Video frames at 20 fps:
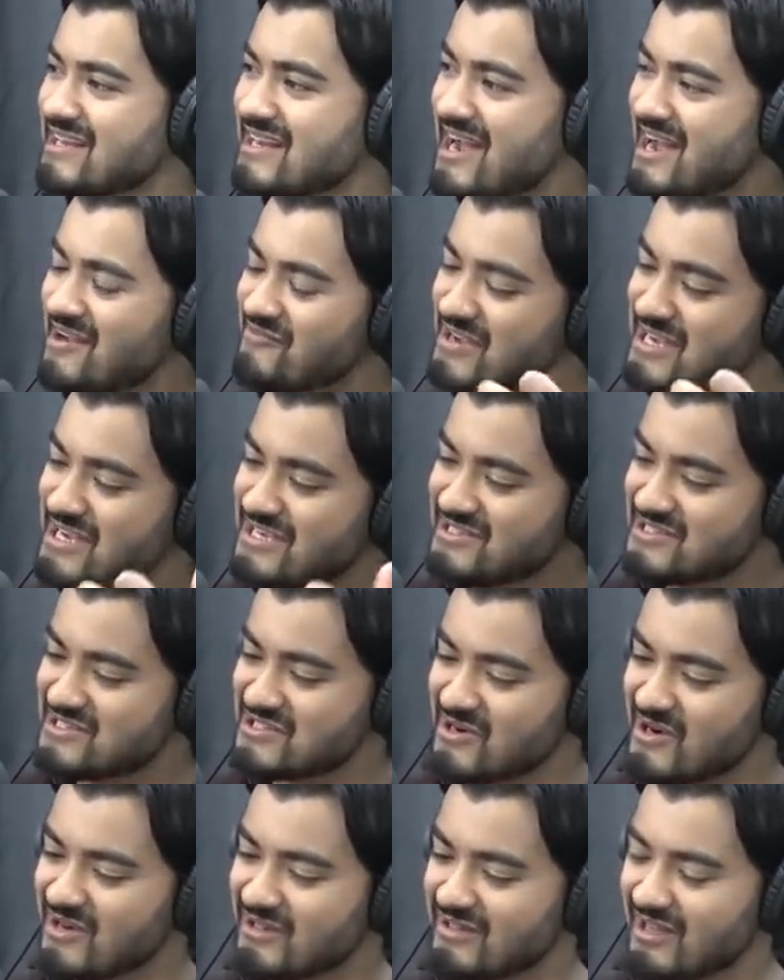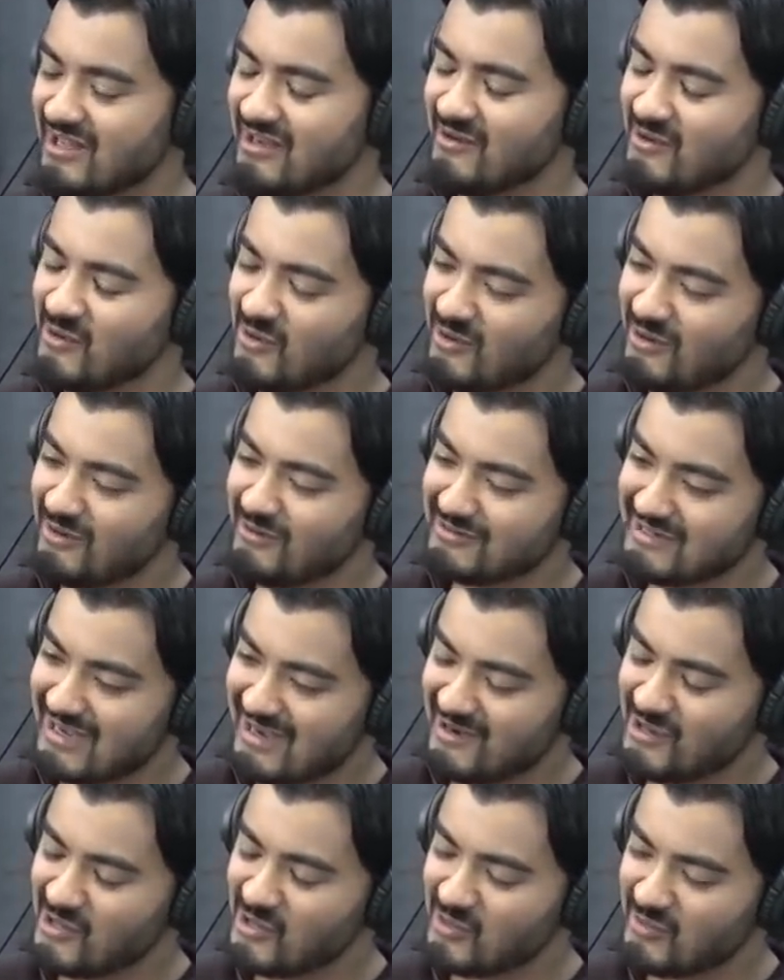they have heat stroke. Like, order,
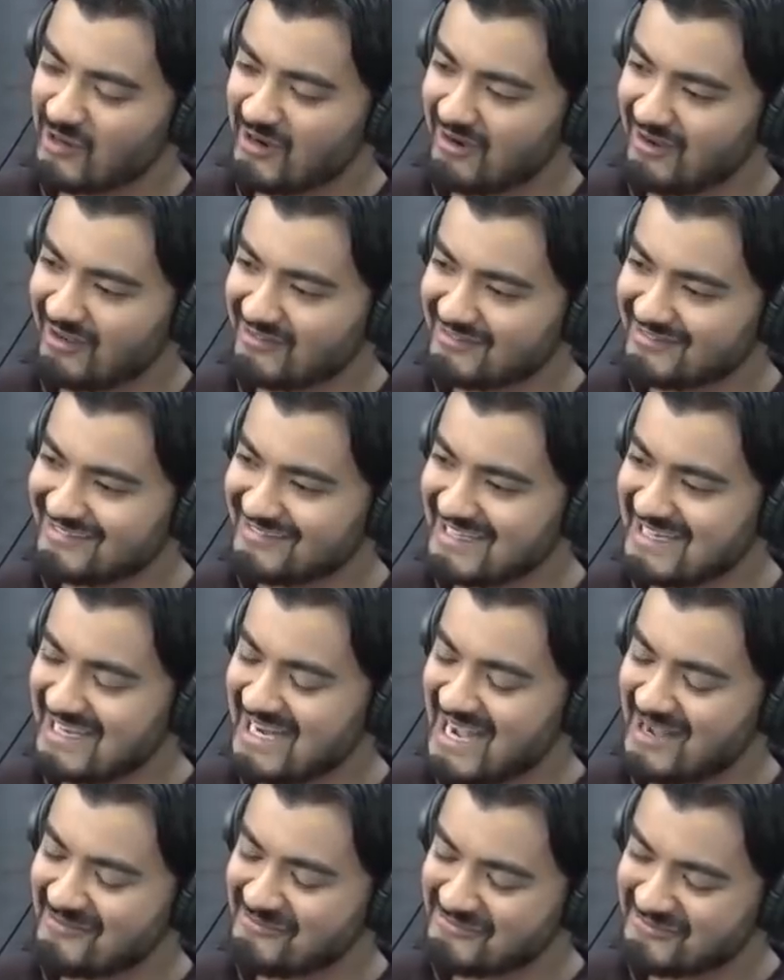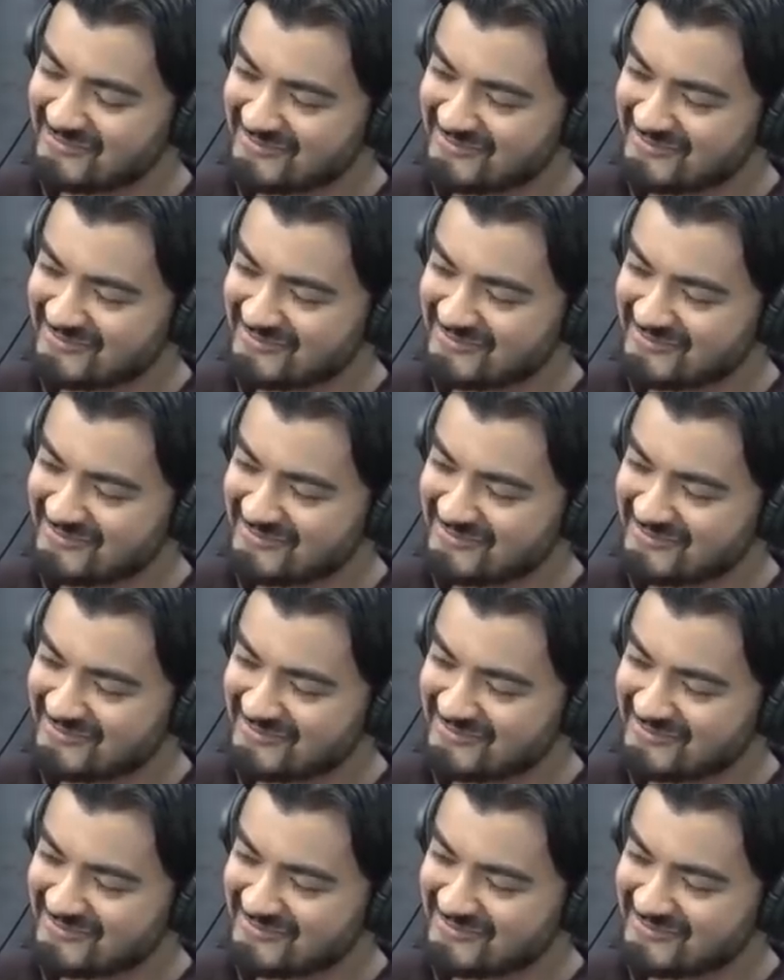all right, enough.